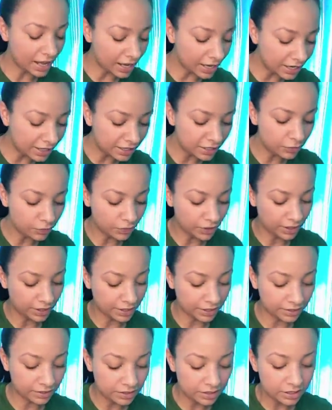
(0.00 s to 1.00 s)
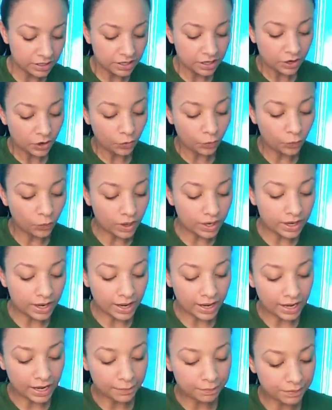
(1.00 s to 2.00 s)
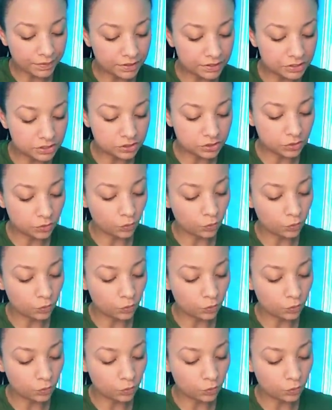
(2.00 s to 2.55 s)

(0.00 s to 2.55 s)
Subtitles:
Anyway, what happened